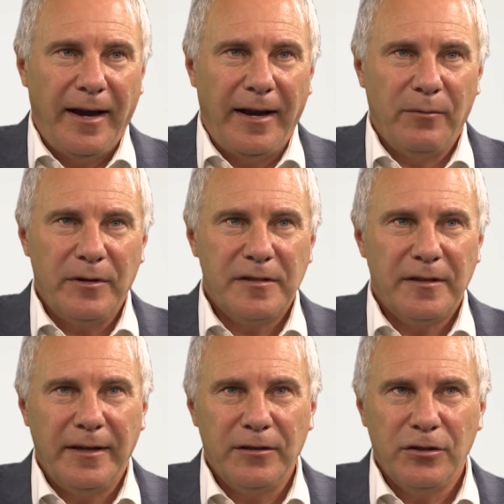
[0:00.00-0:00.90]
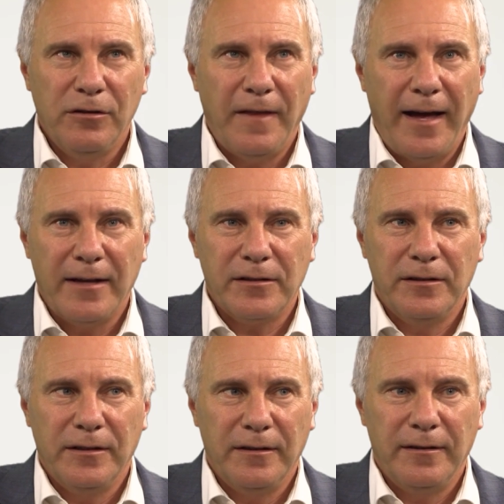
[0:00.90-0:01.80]
And it was in
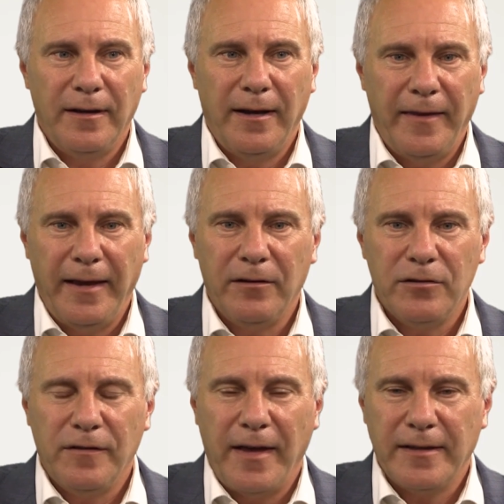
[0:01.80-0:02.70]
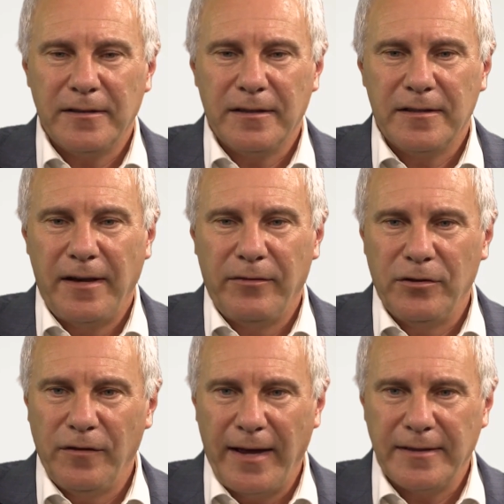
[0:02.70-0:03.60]
at the end of 2007,
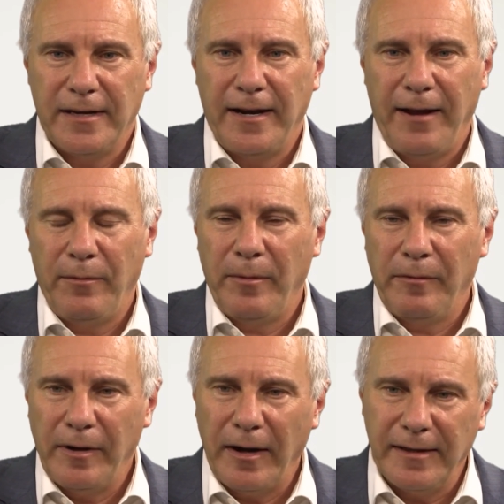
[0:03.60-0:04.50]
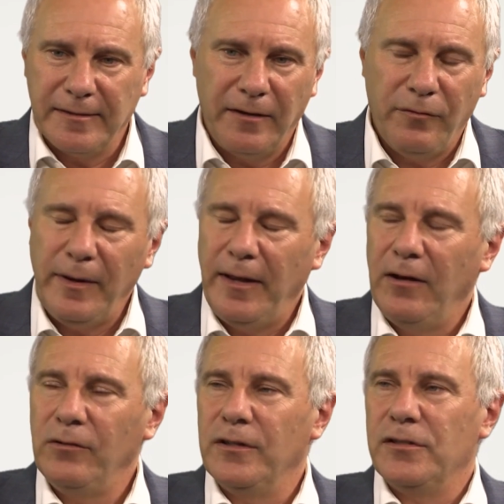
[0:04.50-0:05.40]
2008, where we realized that if we
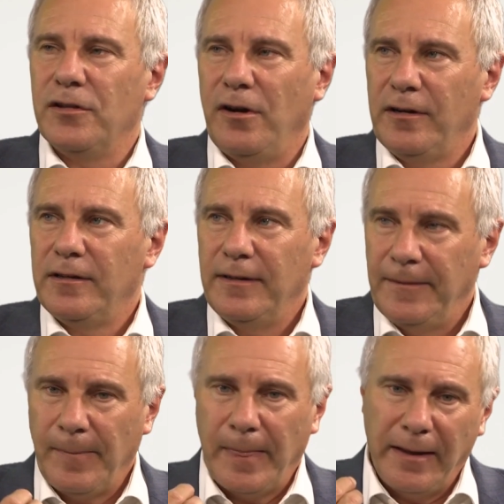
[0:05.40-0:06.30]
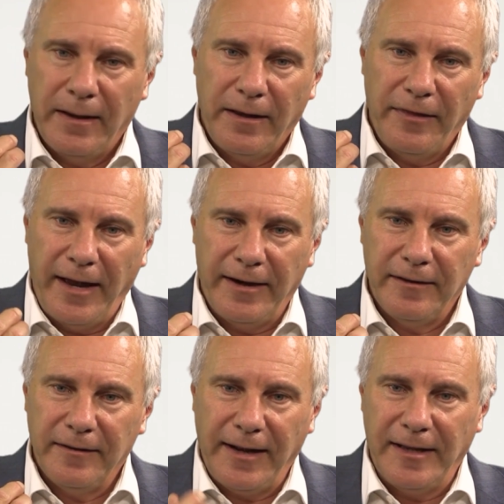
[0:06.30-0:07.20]
held the stock,
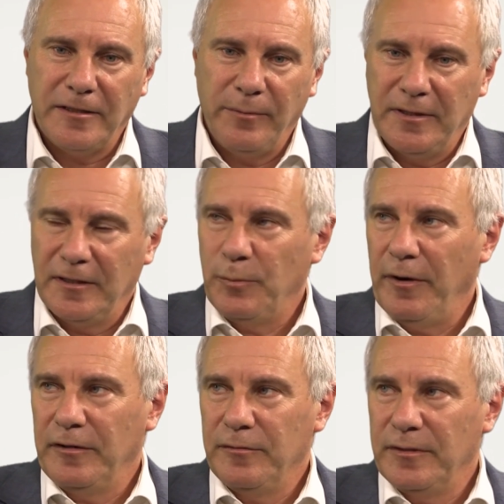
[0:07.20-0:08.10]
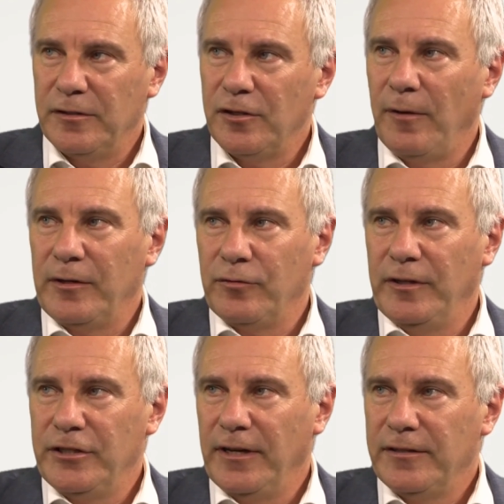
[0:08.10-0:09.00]
that the customer's experience was so much
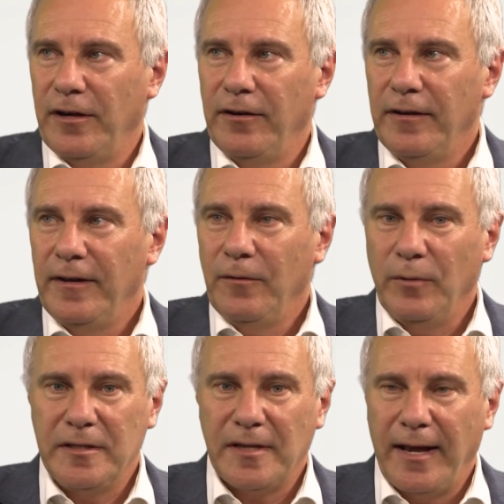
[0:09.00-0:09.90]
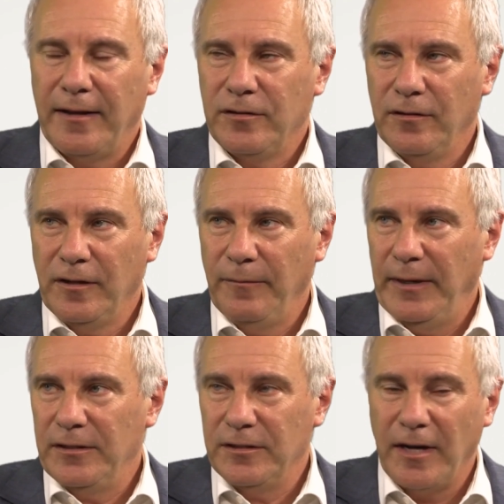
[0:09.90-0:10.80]
richer. So we started to
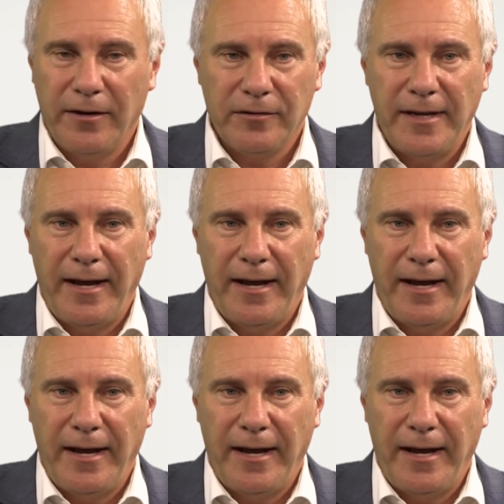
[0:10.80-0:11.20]
commit to titles.